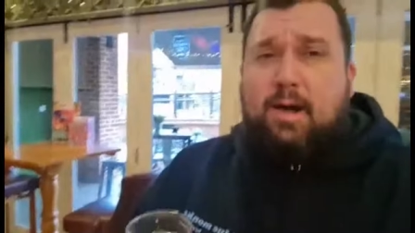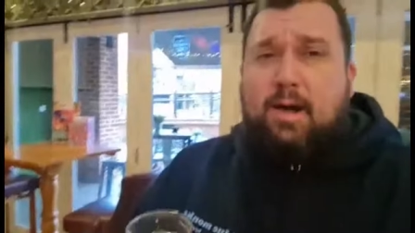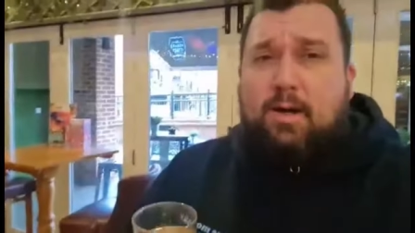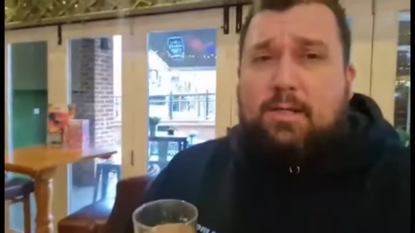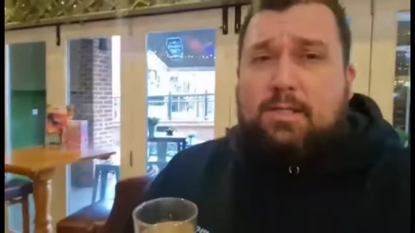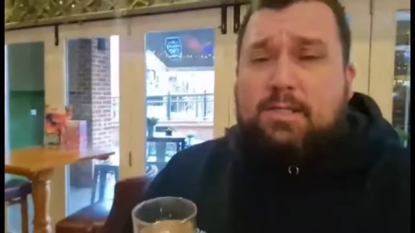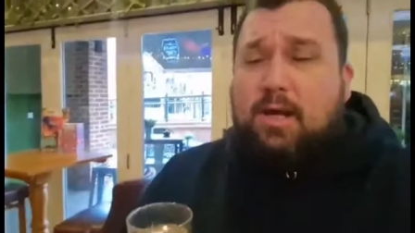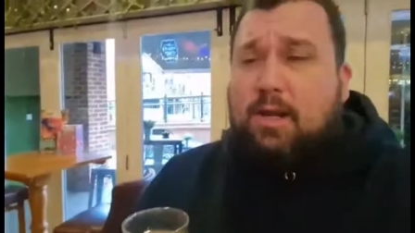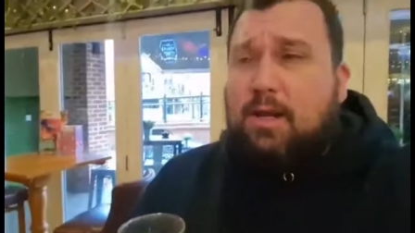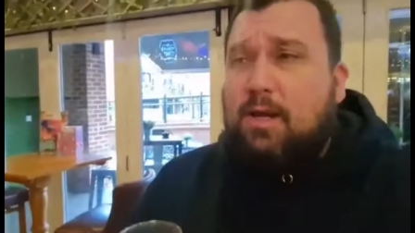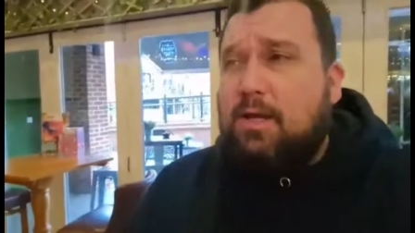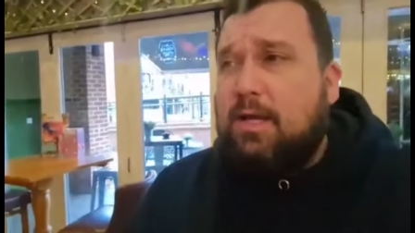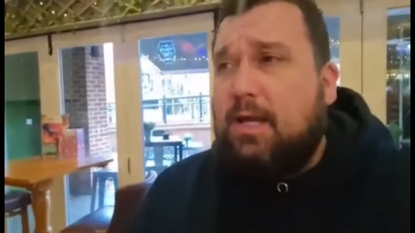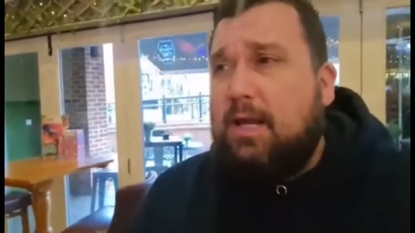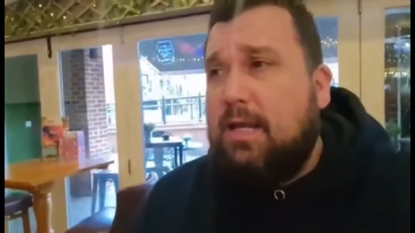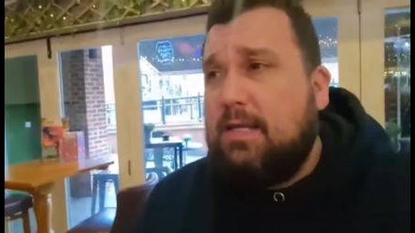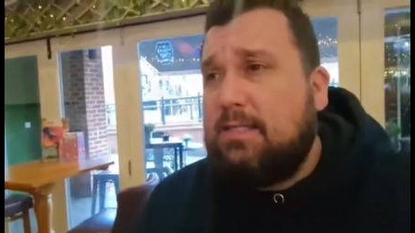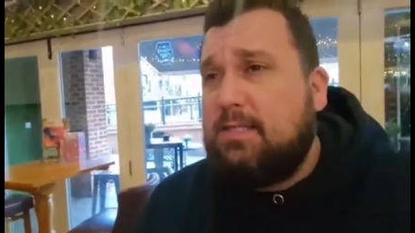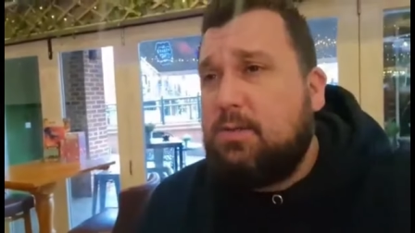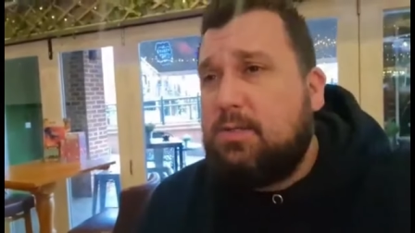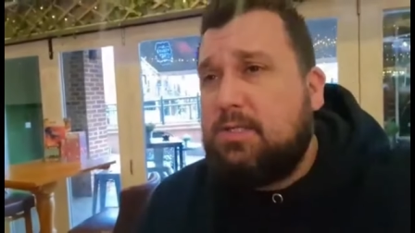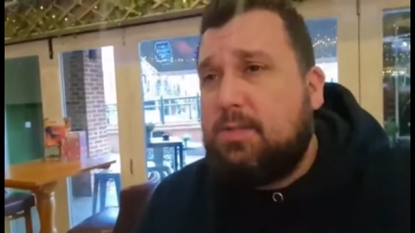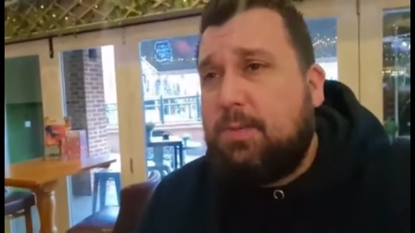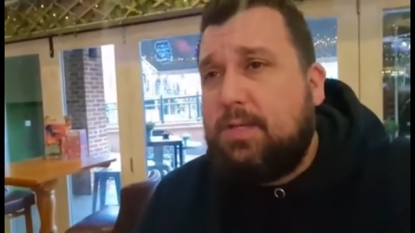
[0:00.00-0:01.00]
honestly, I like
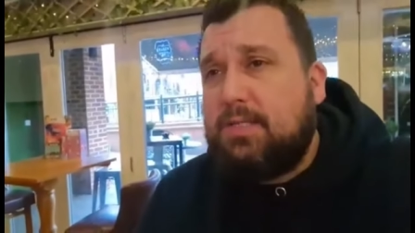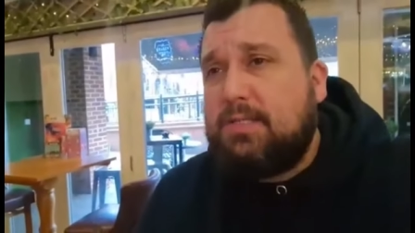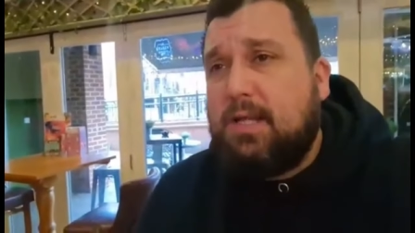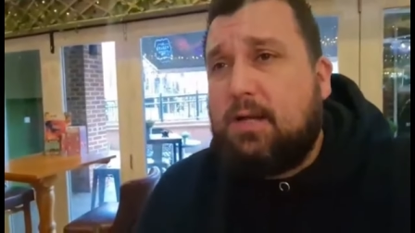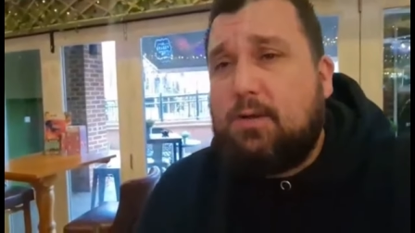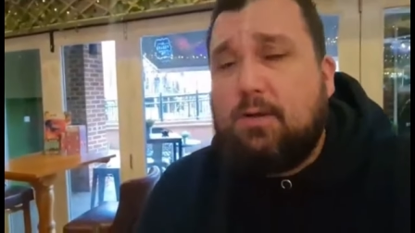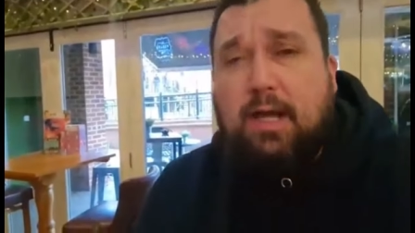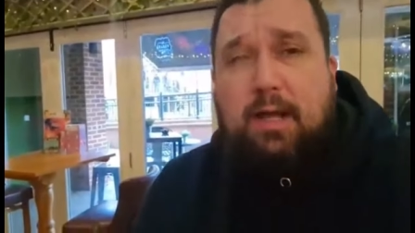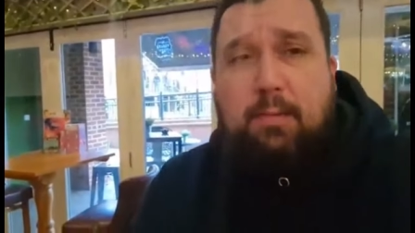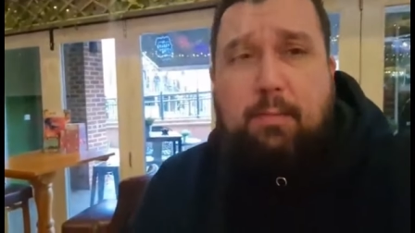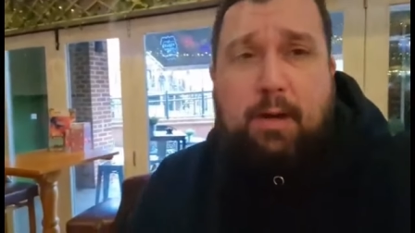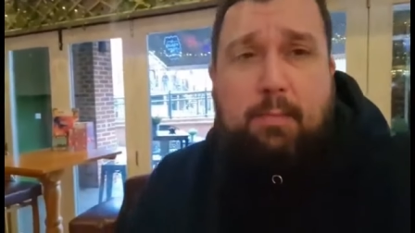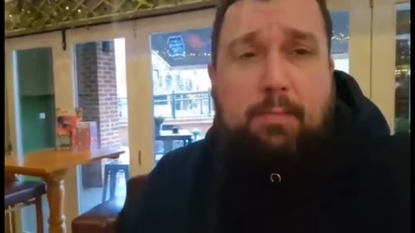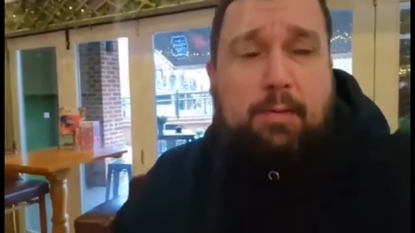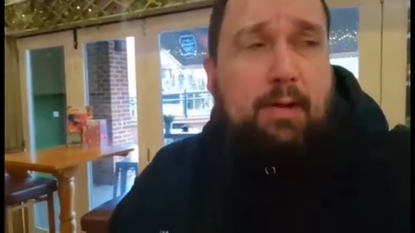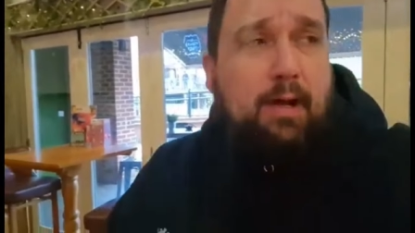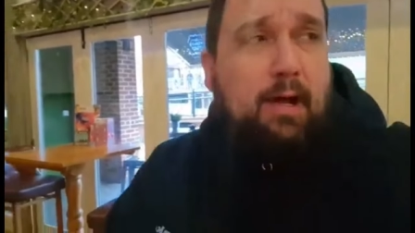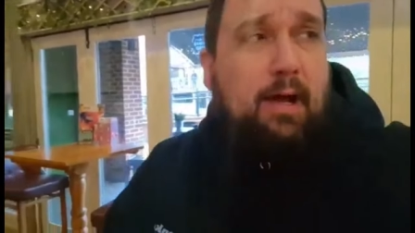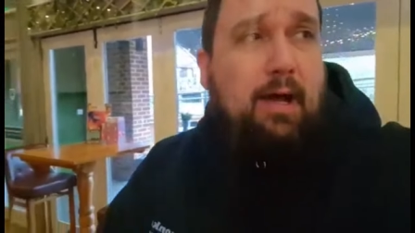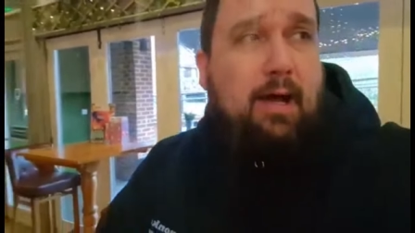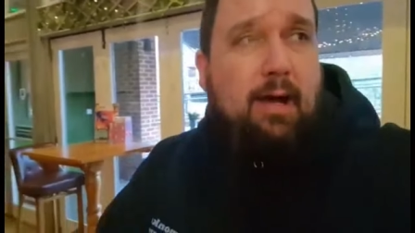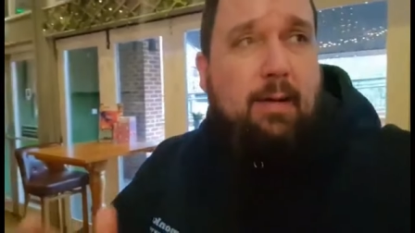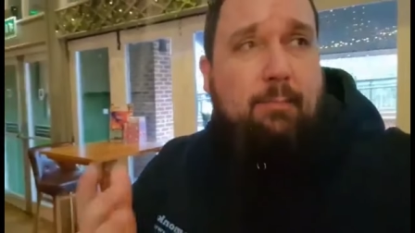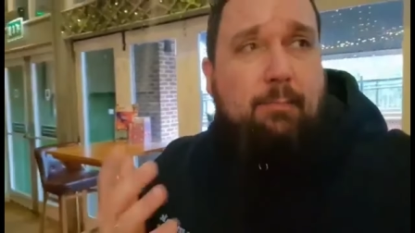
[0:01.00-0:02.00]
it. So it's a big Stonegate pub.
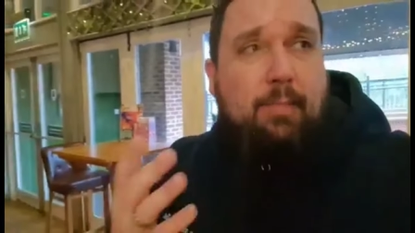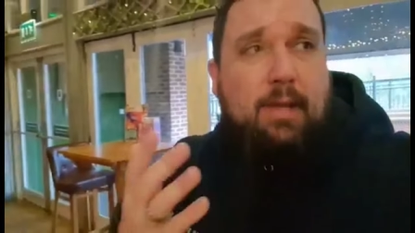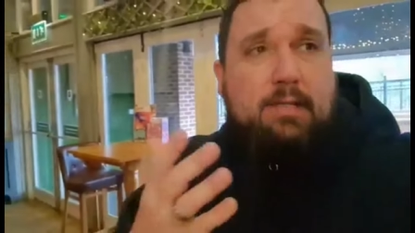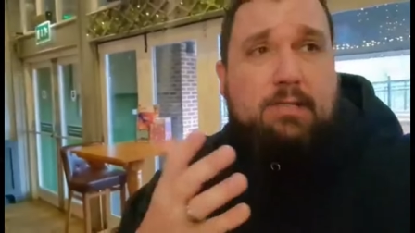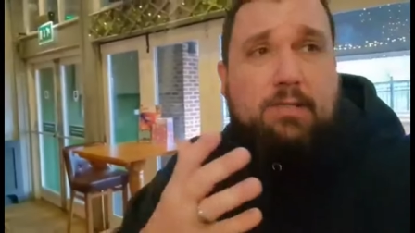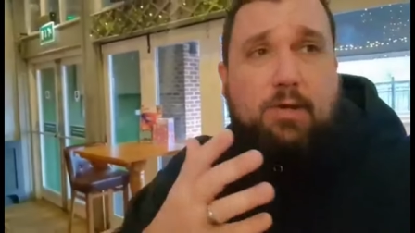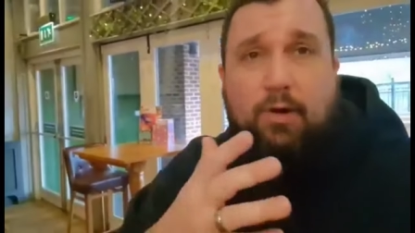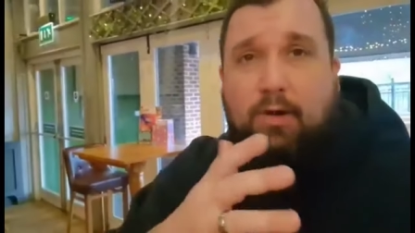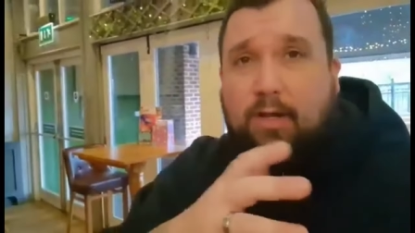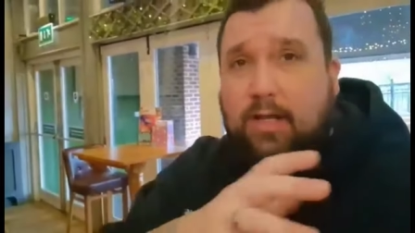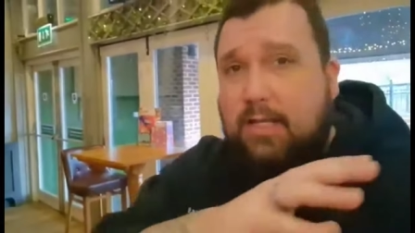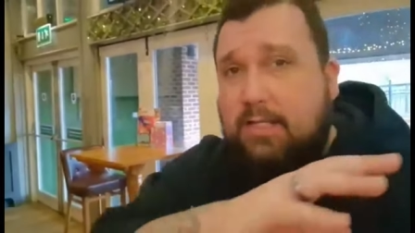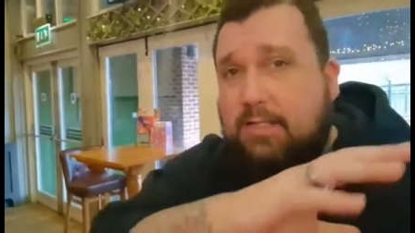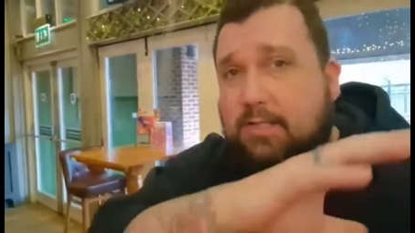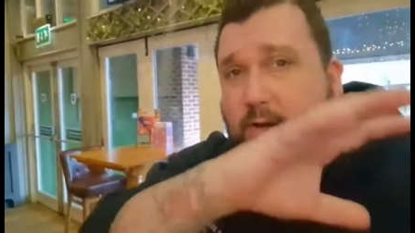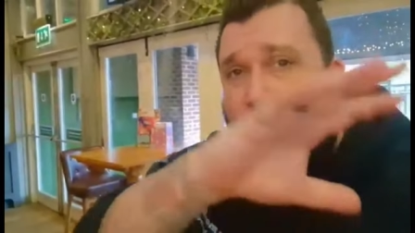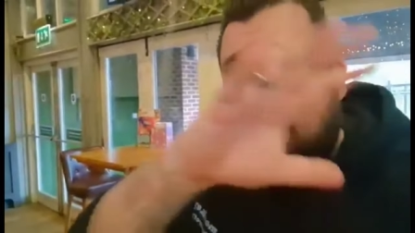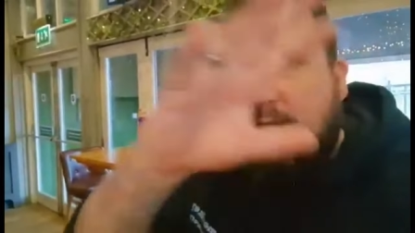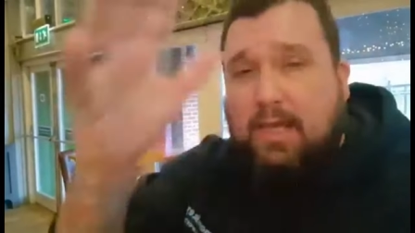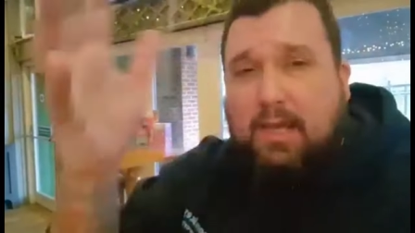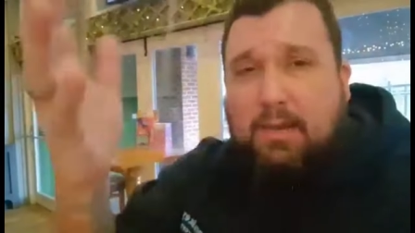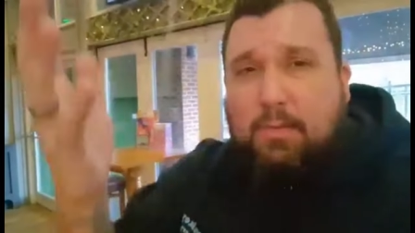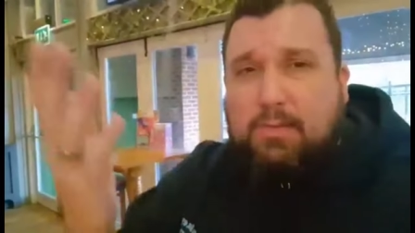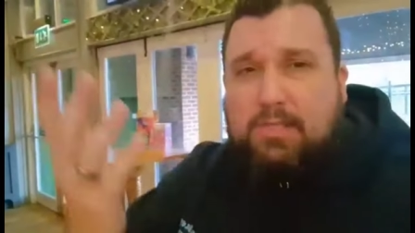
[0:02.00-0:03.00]
Um, it's got, it's
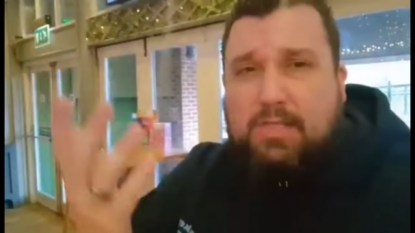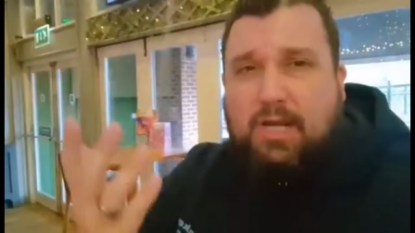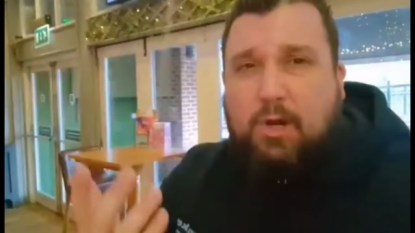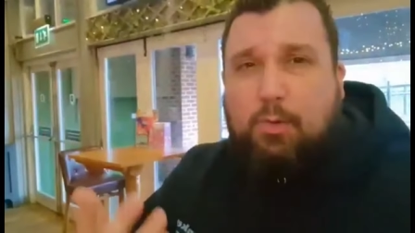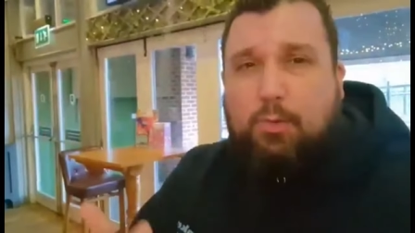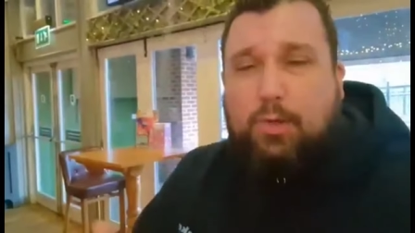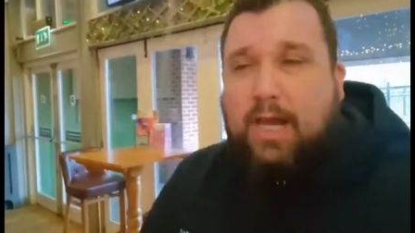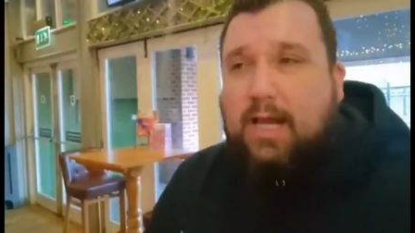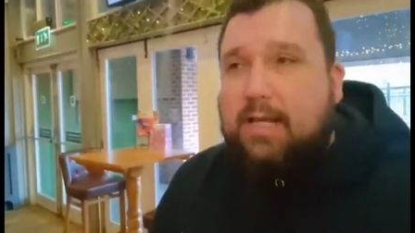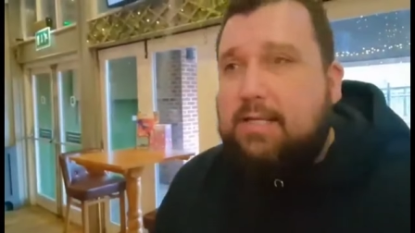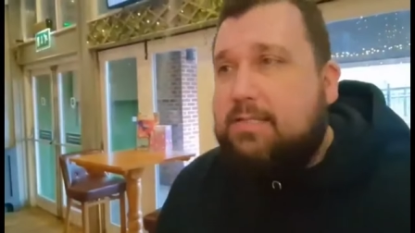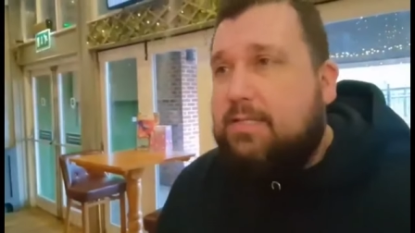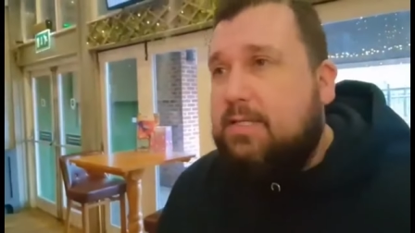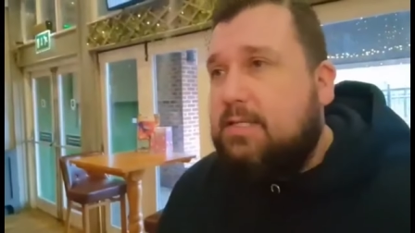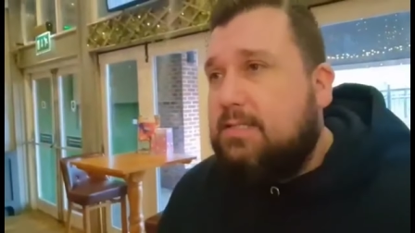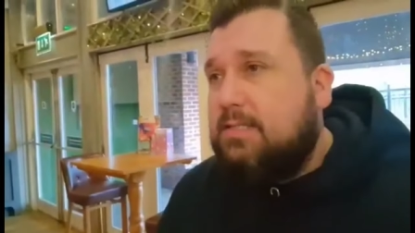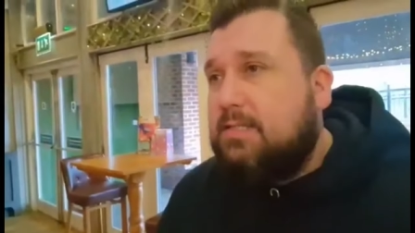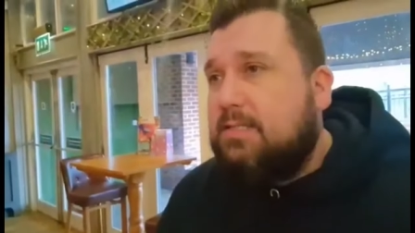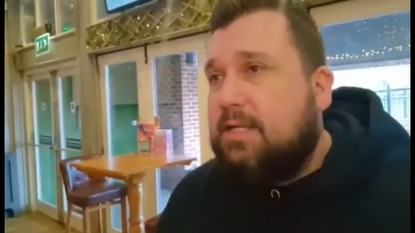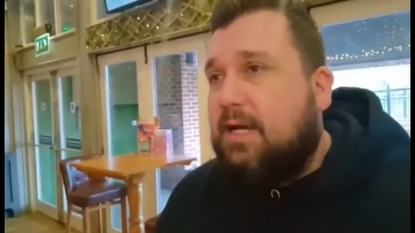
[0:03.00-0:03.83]
got, it was an old Yates's,